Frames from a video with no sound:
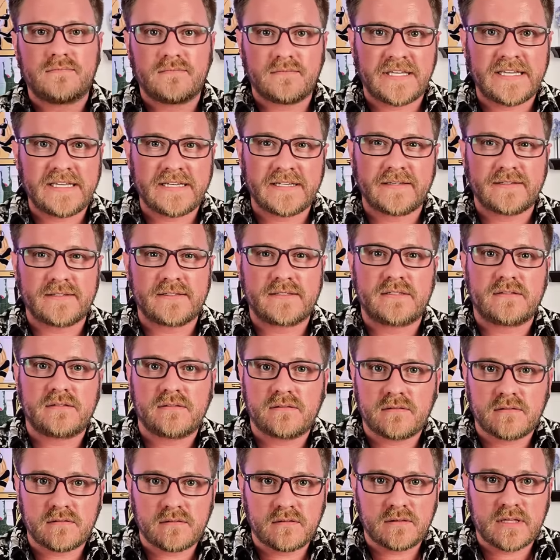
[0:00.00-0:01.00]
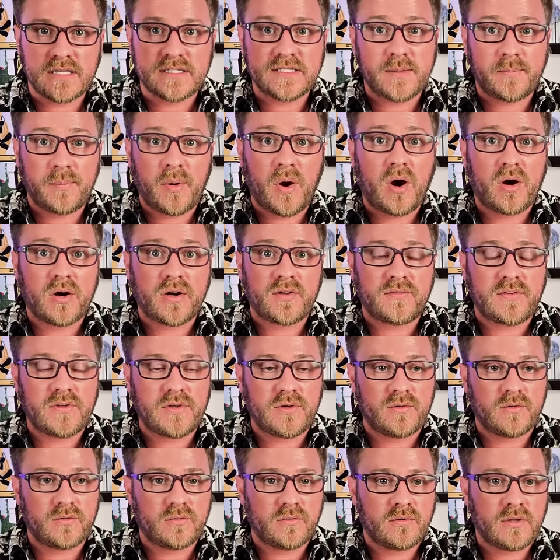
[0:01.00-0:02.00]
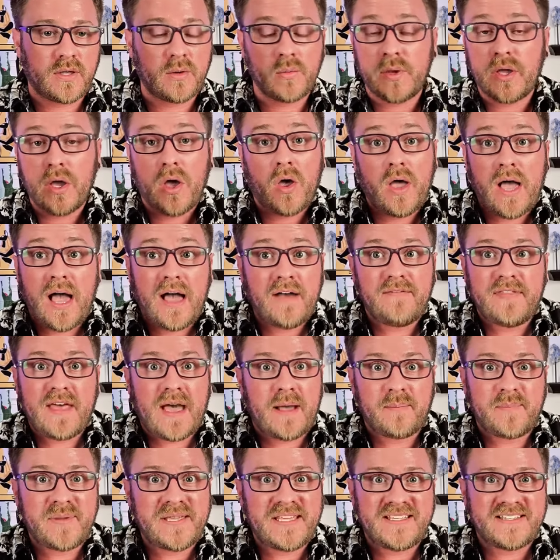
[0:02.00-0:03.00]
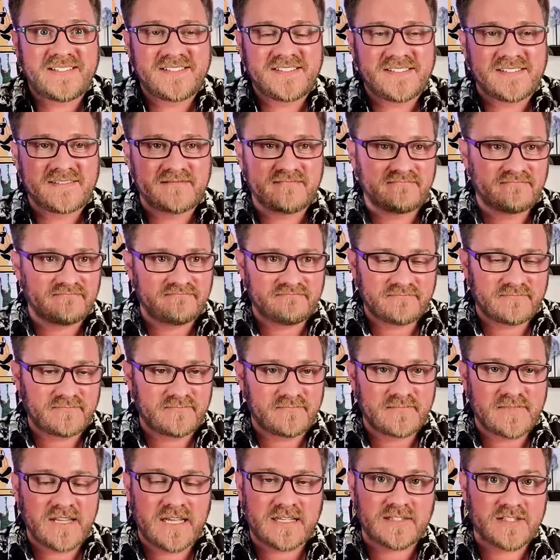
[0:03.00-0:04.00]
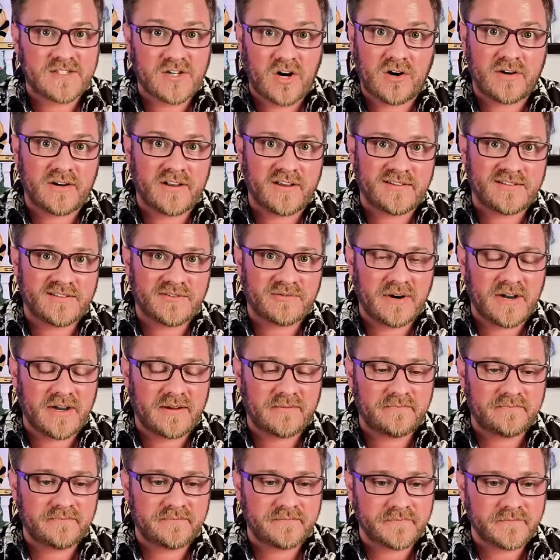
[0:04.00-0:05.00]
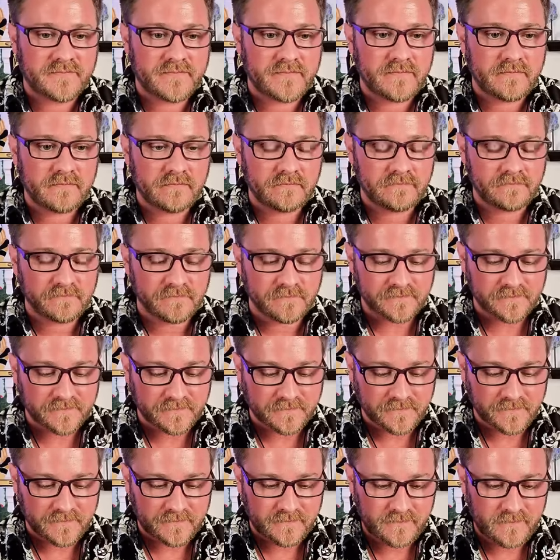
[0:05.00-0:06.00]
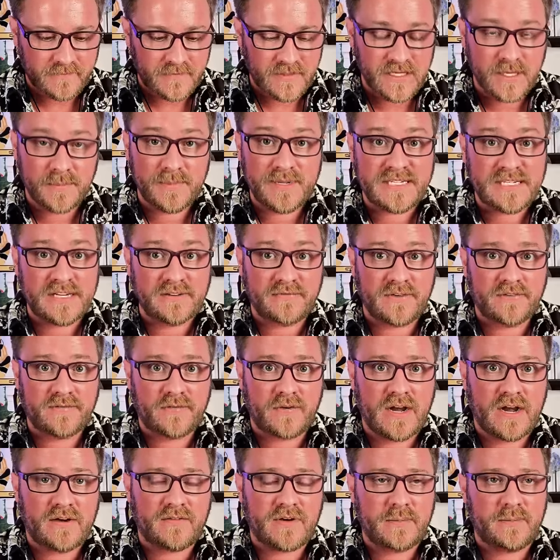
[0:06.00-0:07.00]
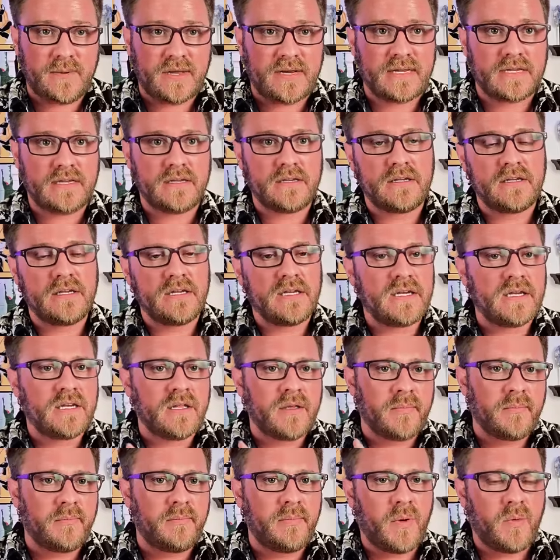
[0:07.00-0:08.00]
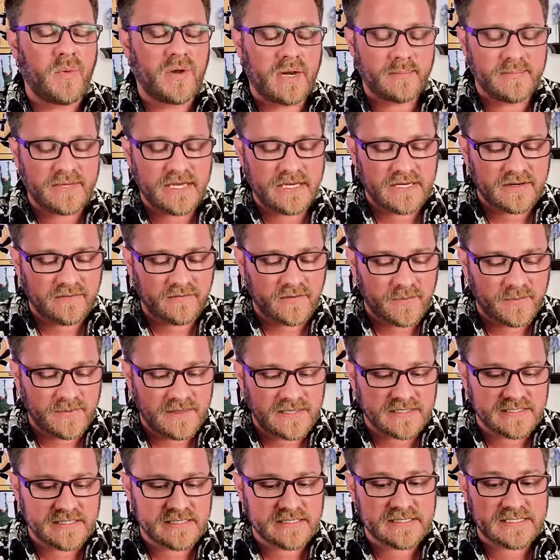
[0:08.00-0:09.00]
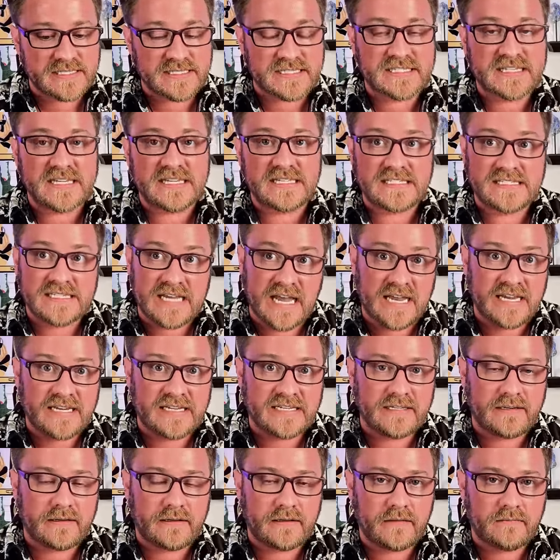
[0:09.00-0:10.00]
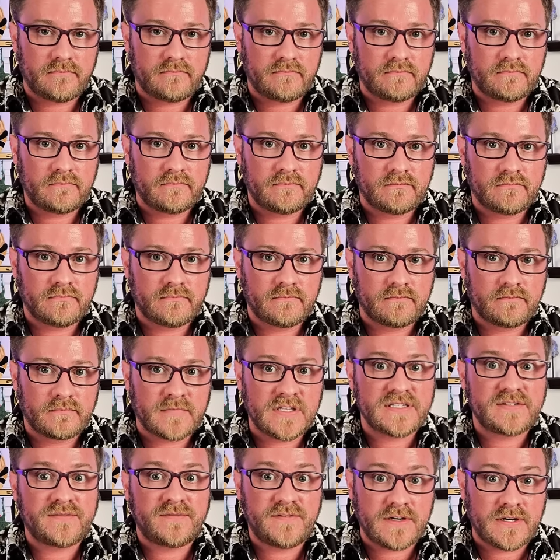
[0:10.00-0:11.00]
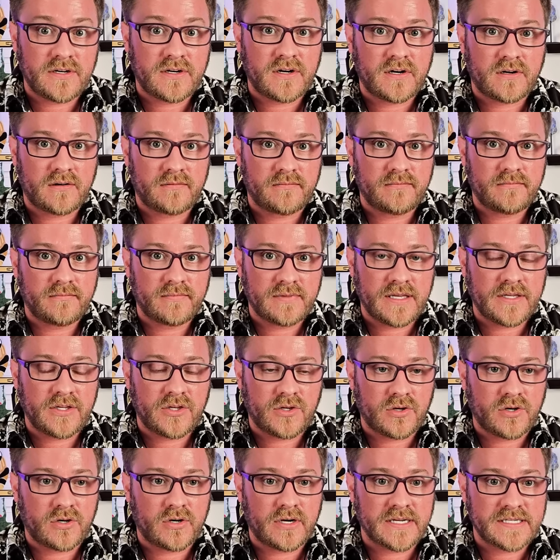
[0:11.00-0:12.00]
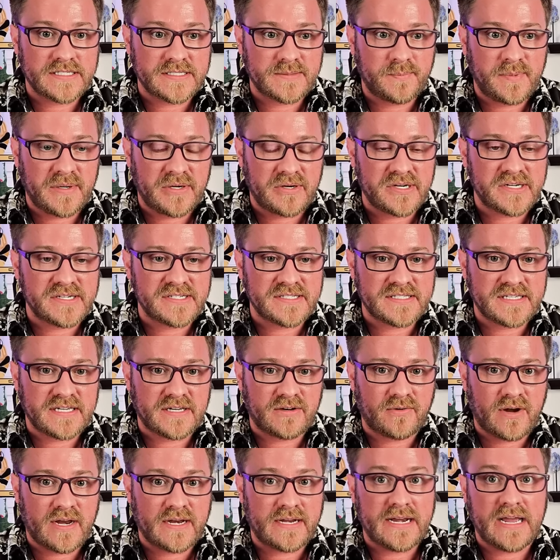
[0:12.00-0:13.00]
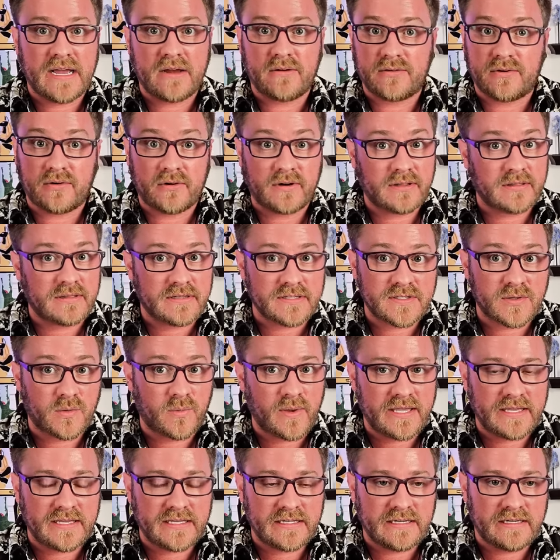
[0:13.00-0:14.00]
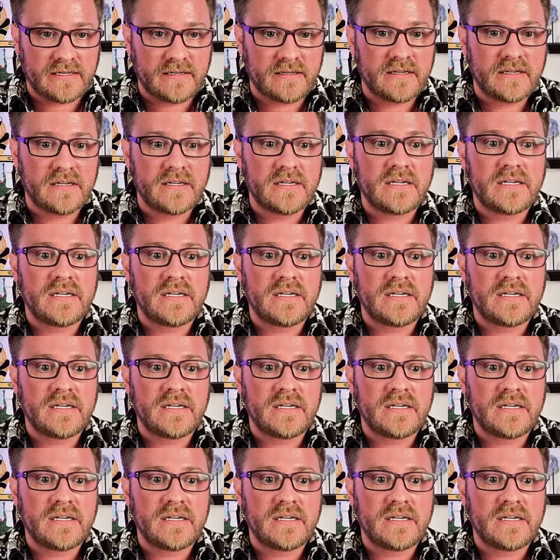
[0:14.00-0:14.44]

is, that's a part of you. And we all have that piece, that stardust, right? It can be different for everybody. But what I'm getting from this is this anxiety, this fear that you're experiencing right now during this awakening,